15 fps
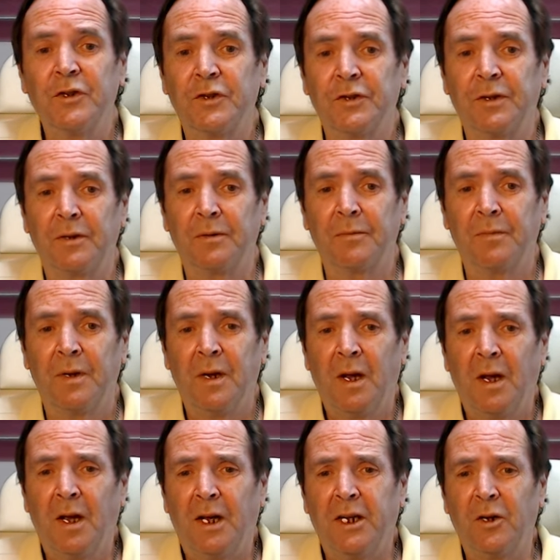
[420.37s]
done.
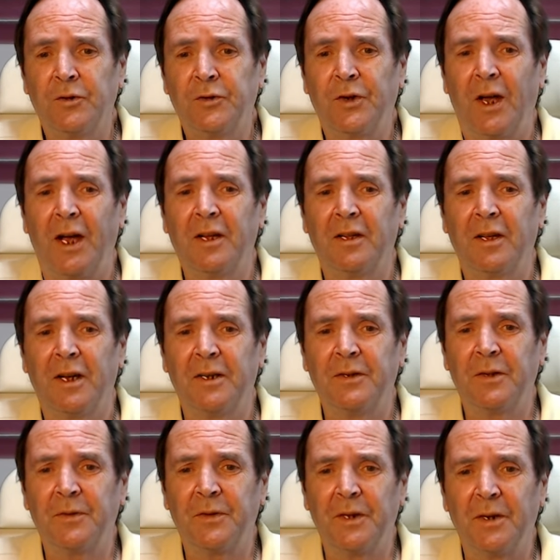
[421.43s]
He also highlighted
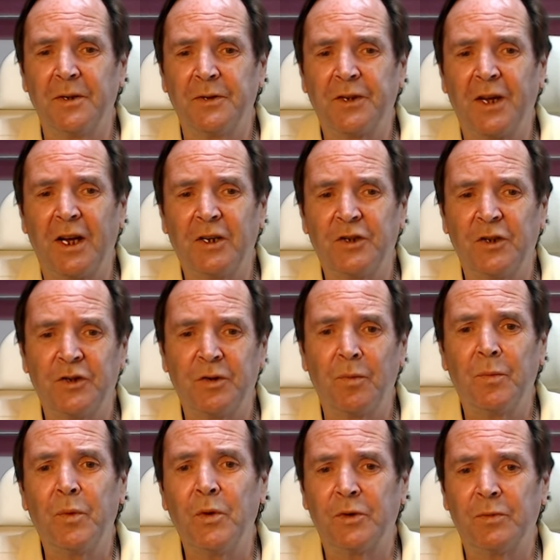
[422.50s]
that the sanctions
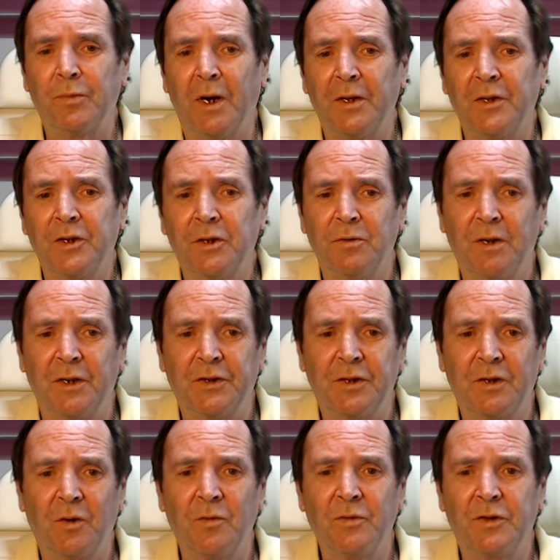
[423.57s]
imposed by the US are
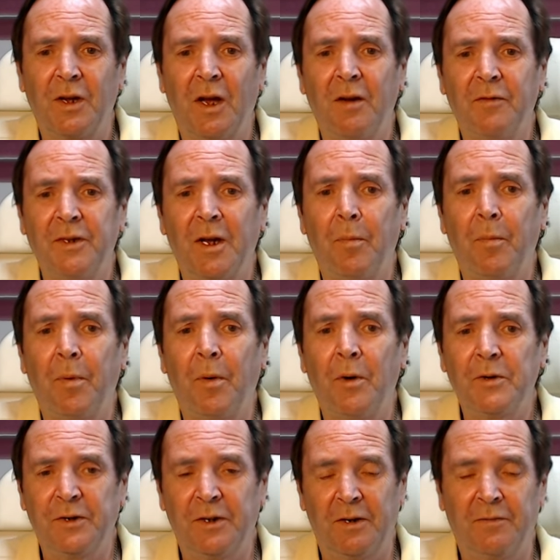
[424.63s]
also having a
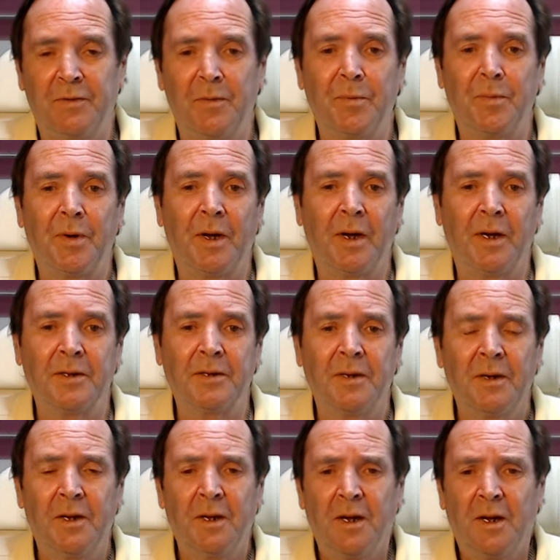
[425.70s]
positive impact.
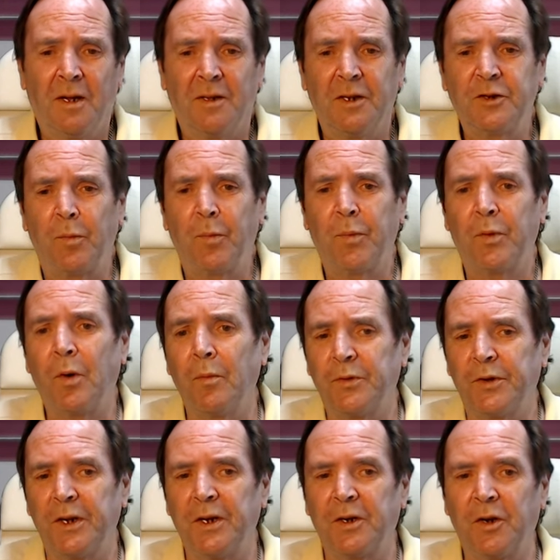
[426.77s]
These are
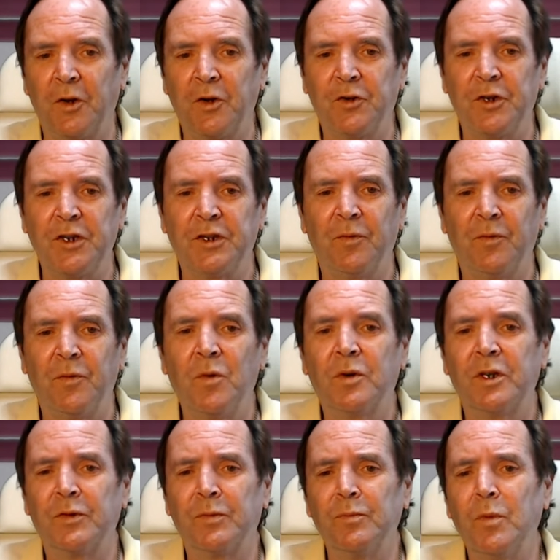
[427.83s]
prompting countries to
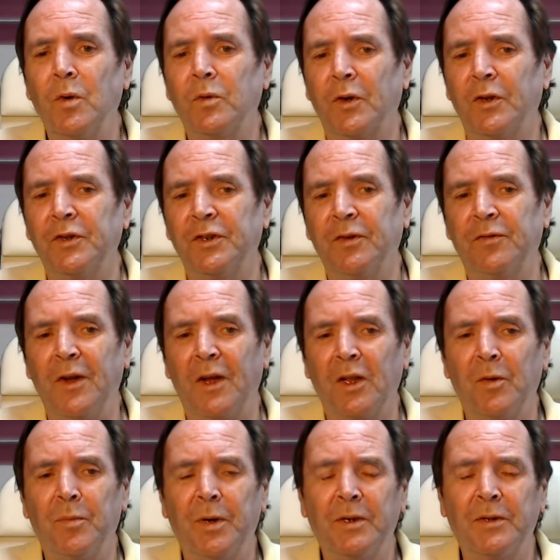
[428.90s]
focus more on
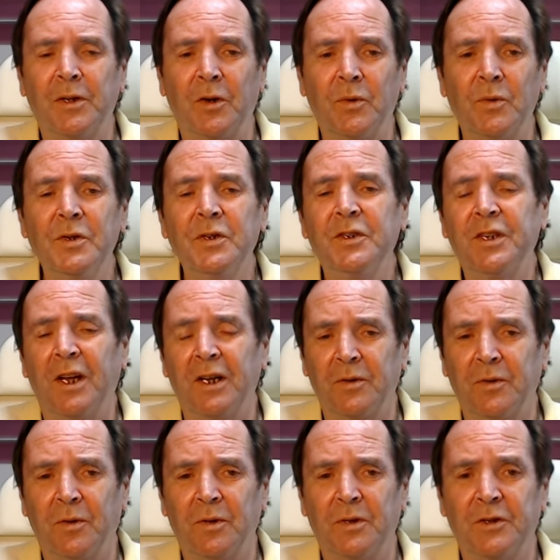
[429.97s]
developing their own
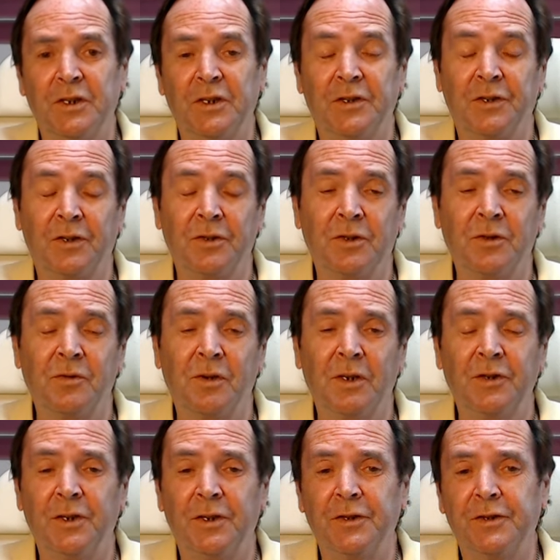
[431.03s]
technologies, such as
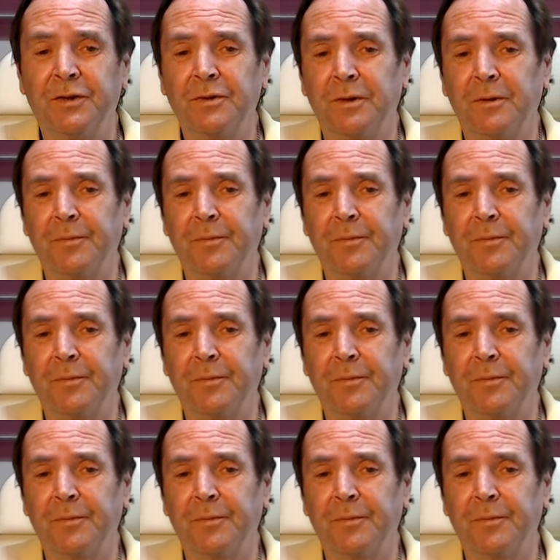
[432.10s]
Russia is doing.